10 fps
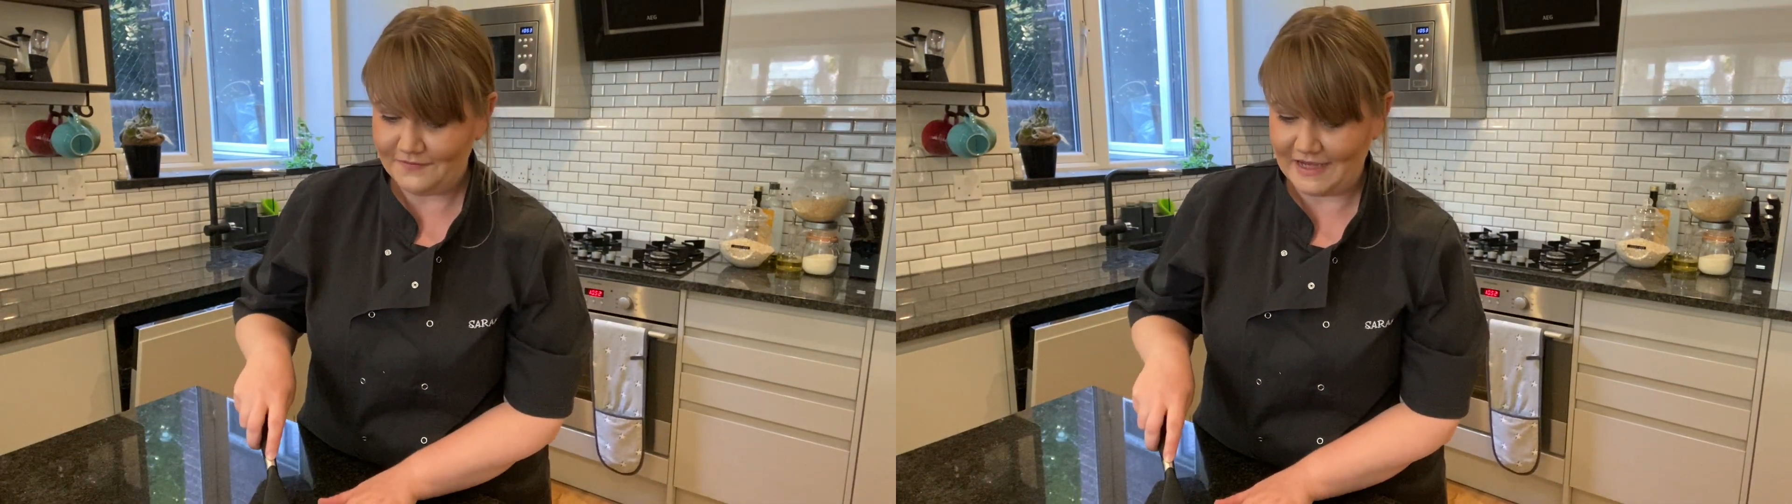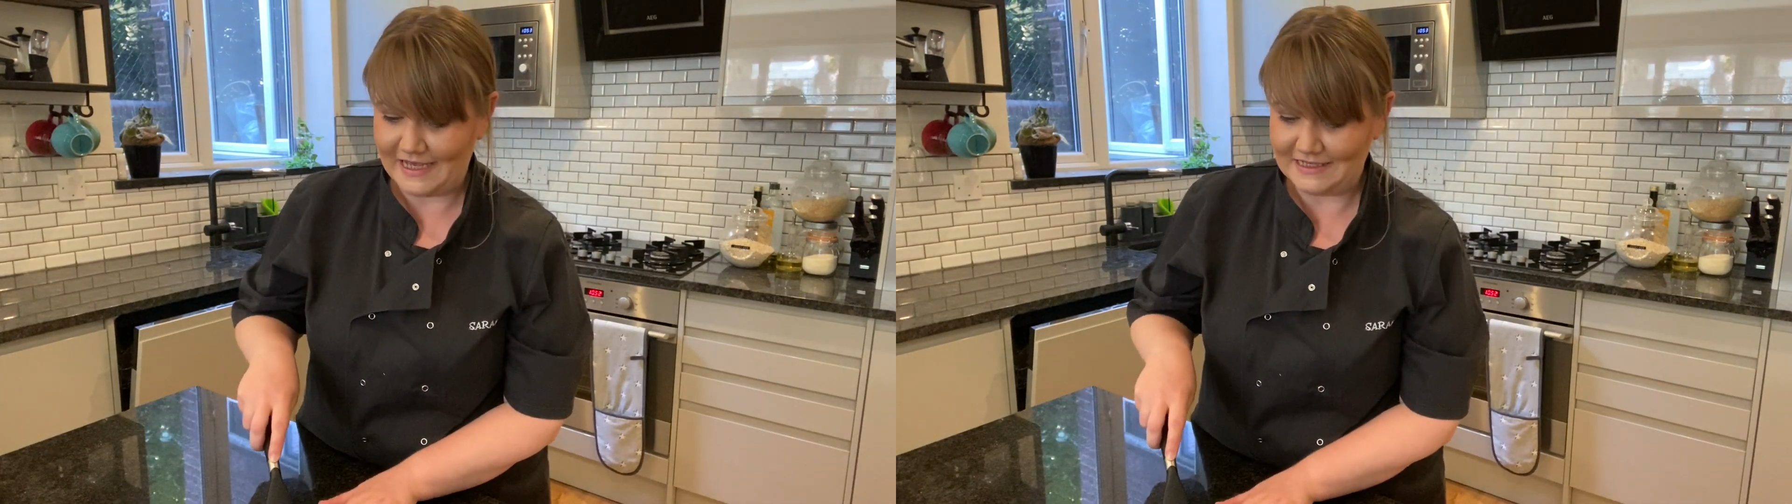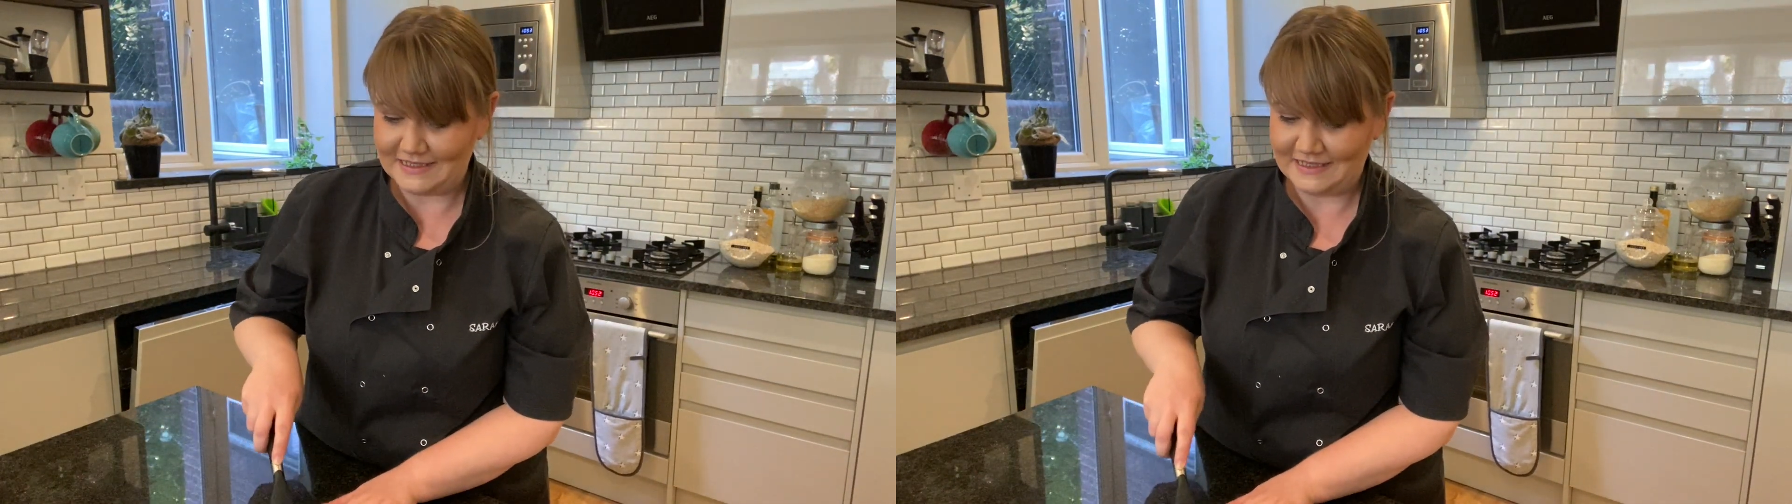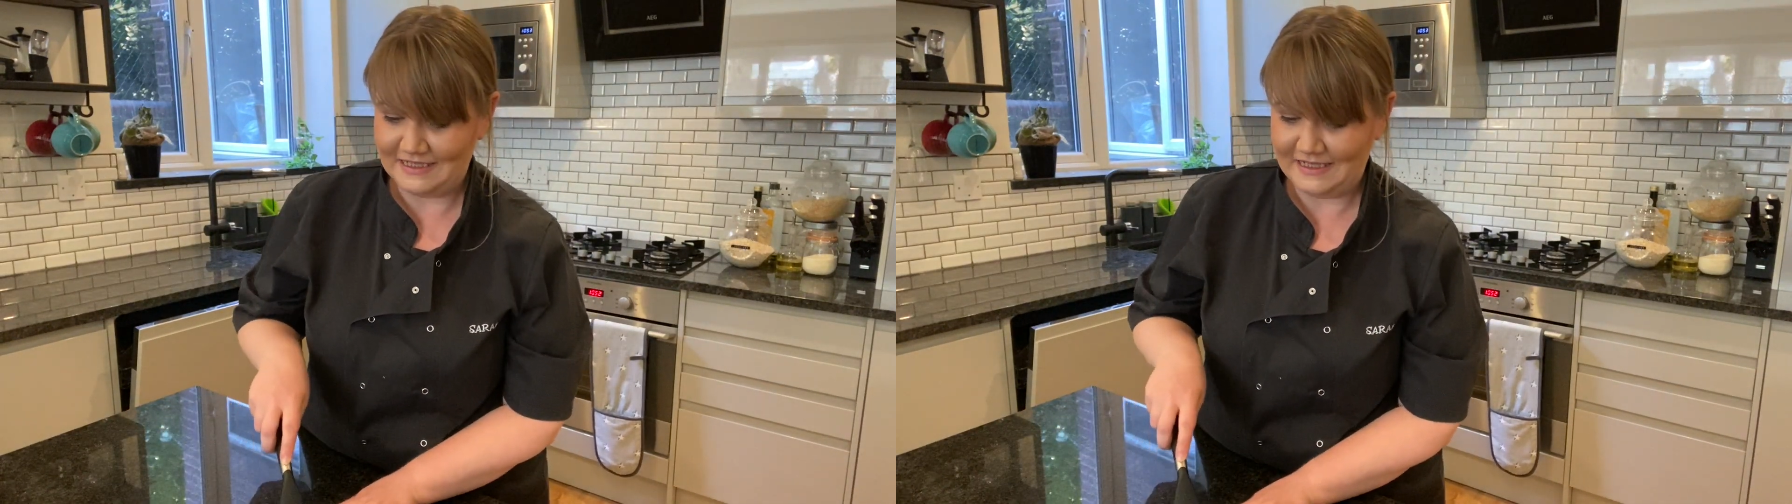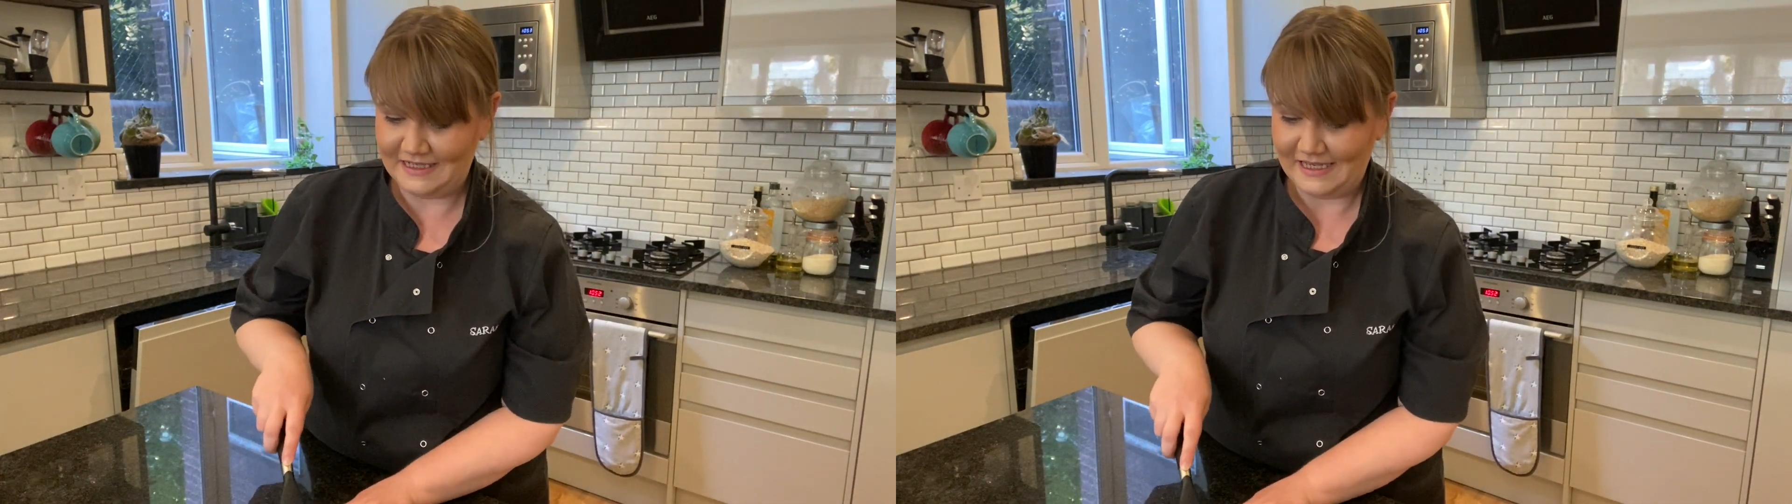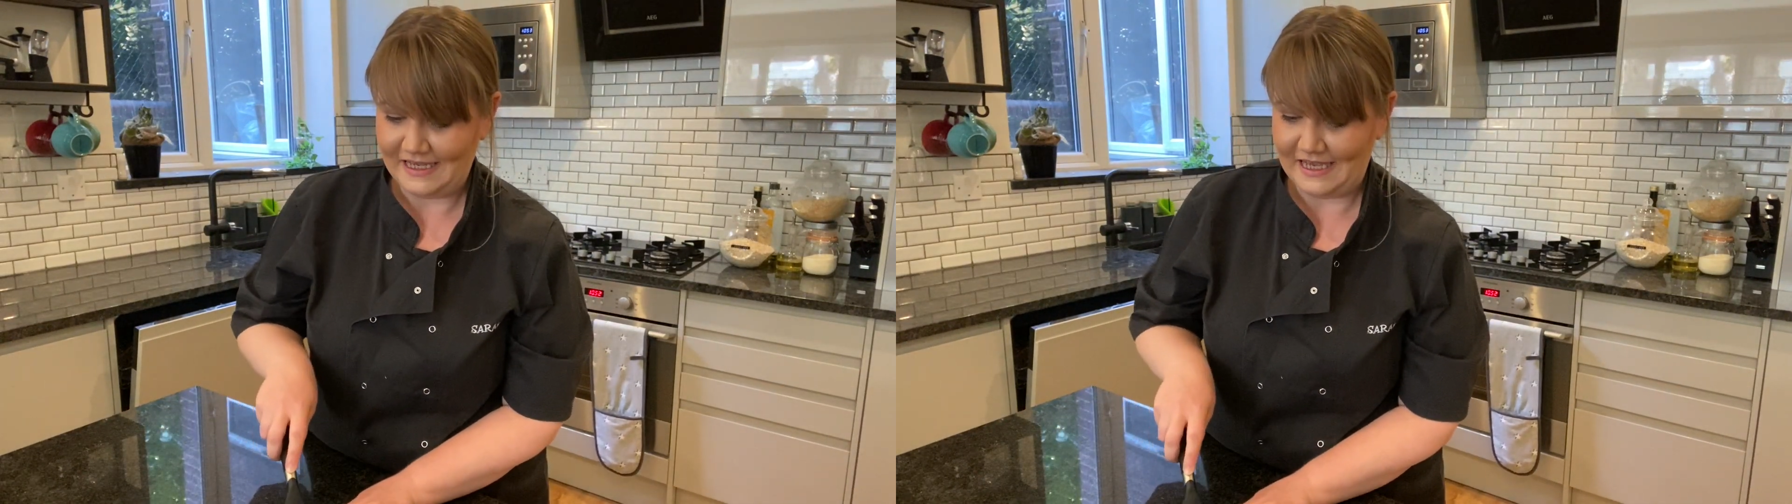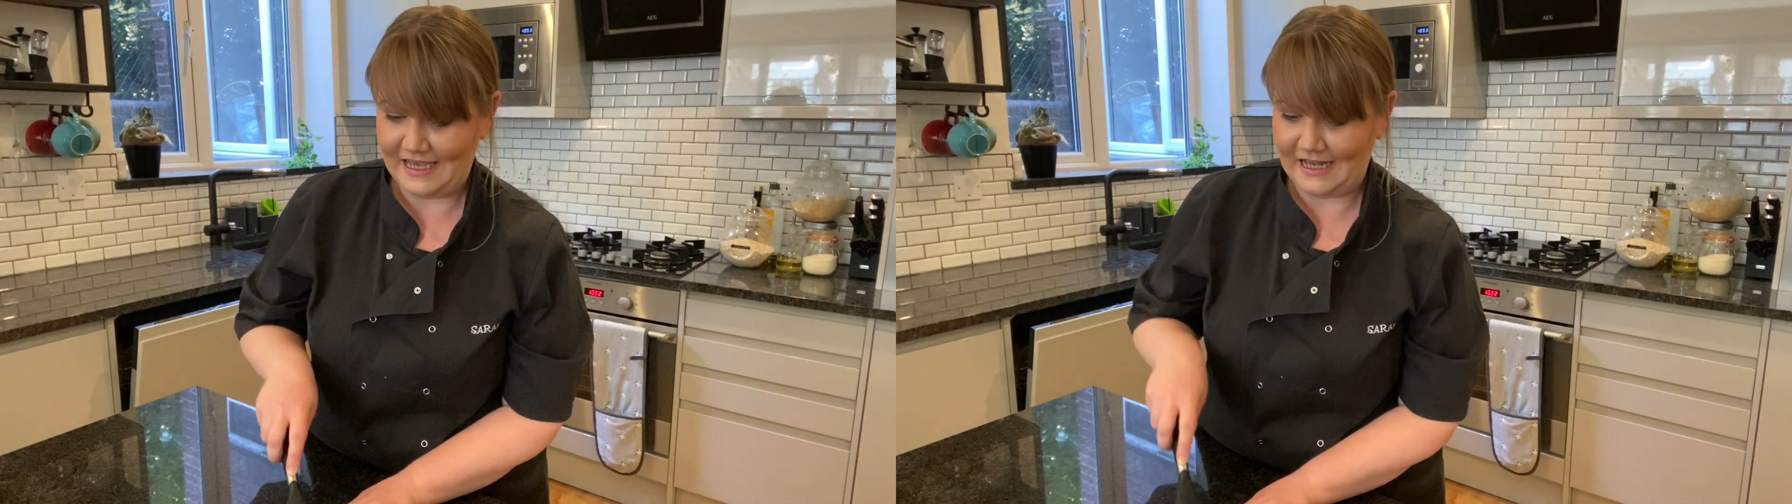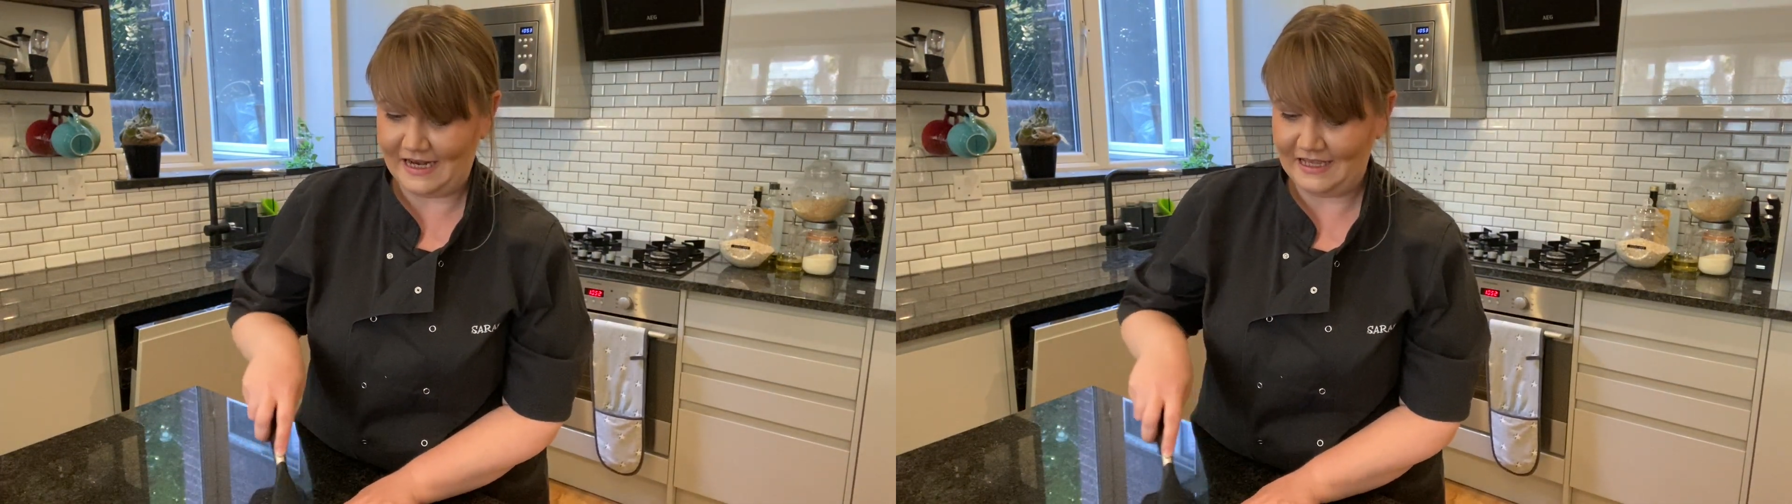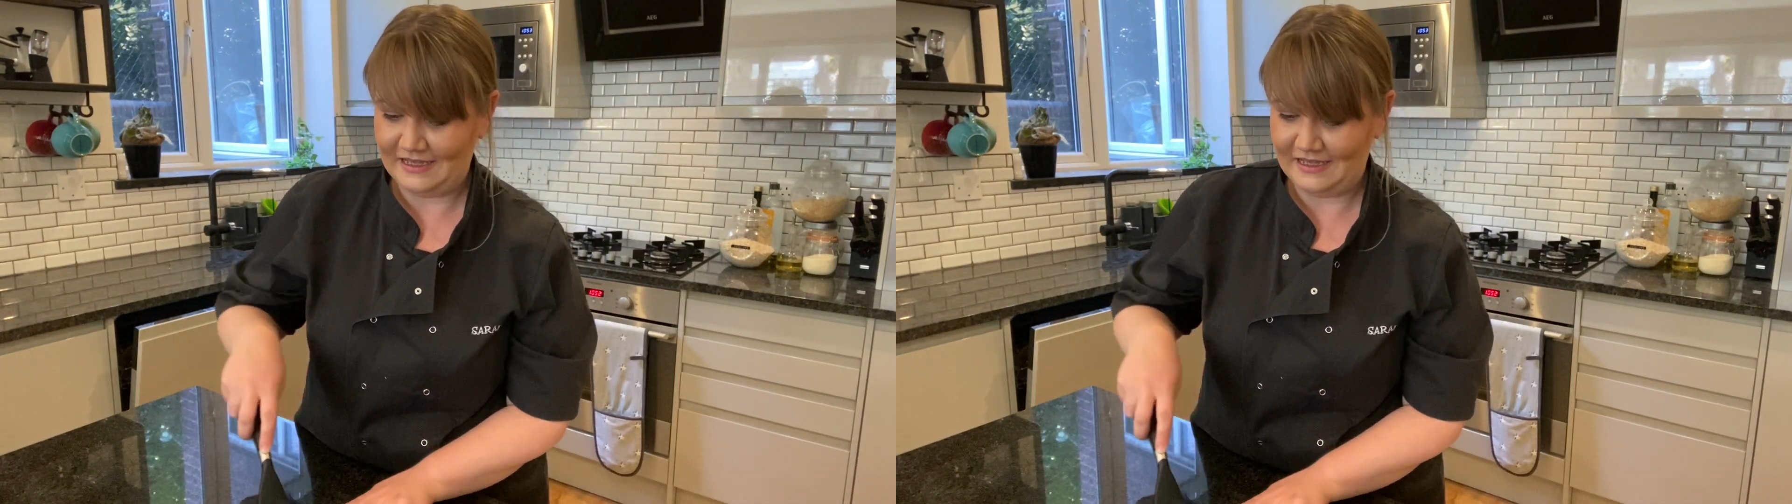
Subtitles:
days in